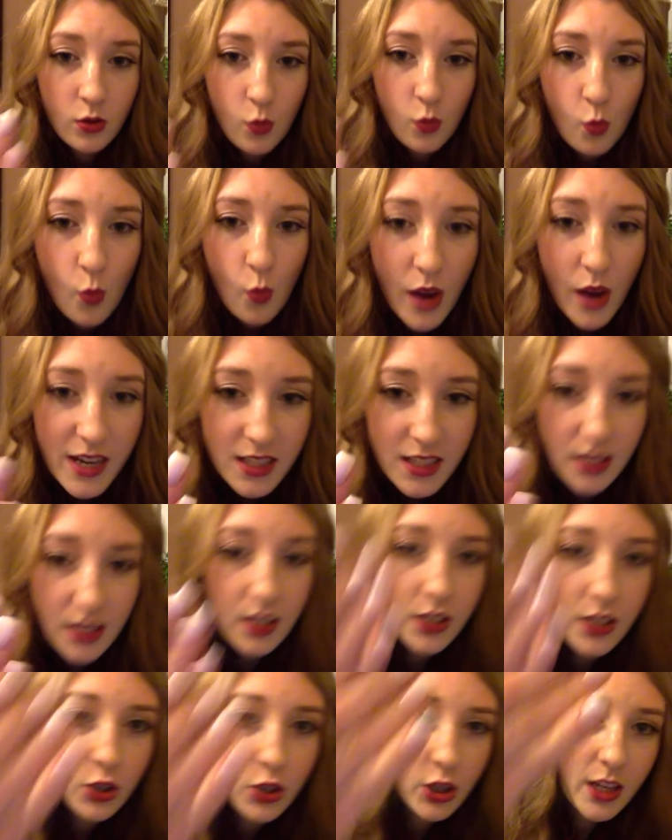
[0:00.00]
White
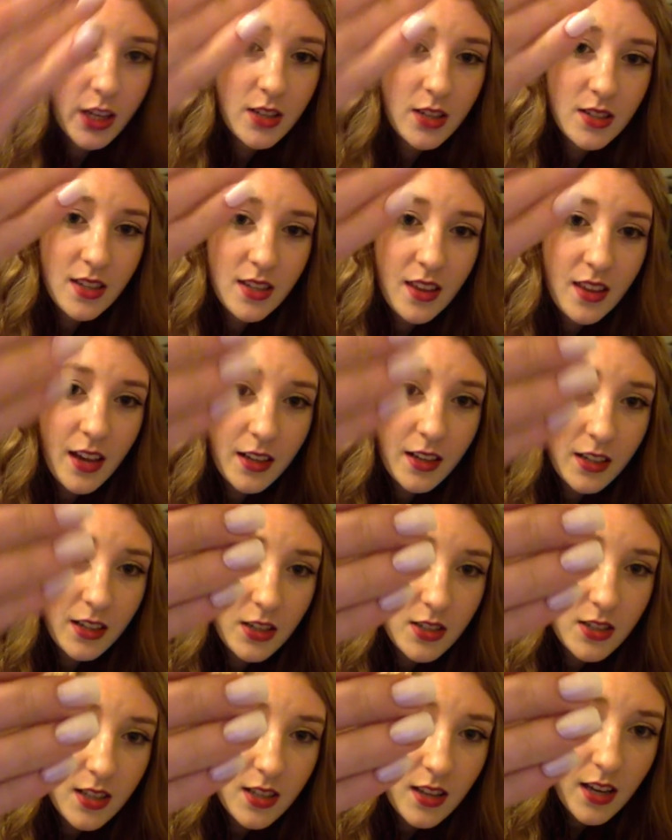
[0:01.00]
glitter, can you see that? Can you
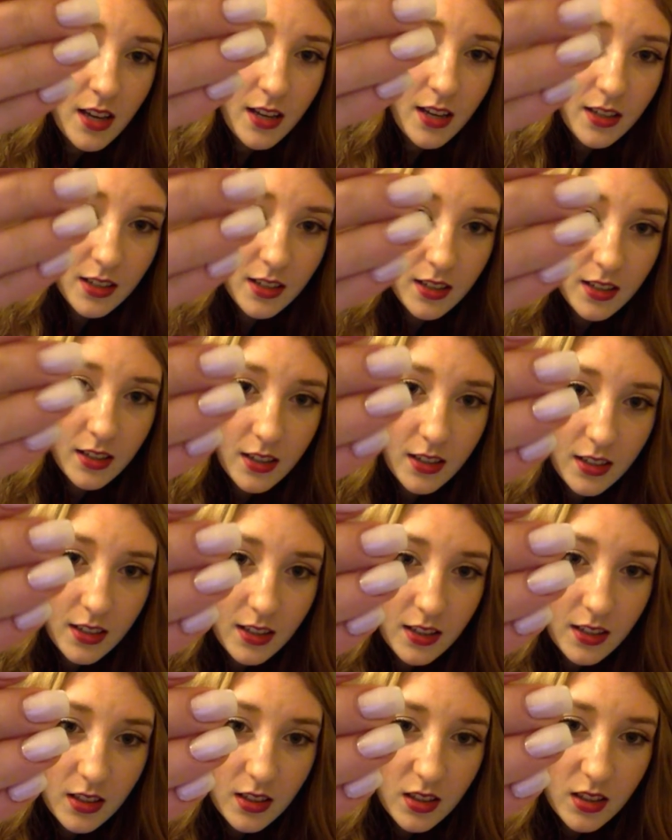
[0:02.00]
see
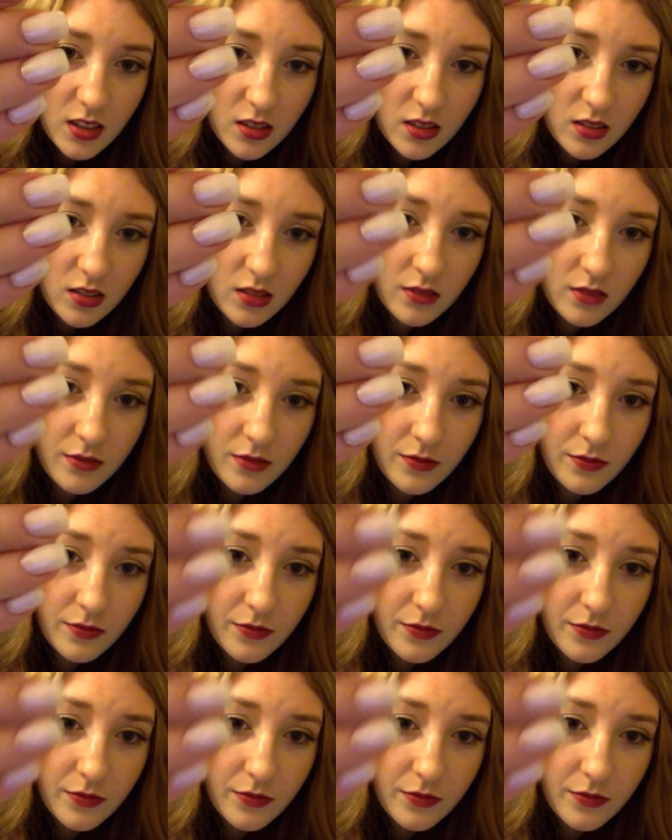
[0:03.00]
that?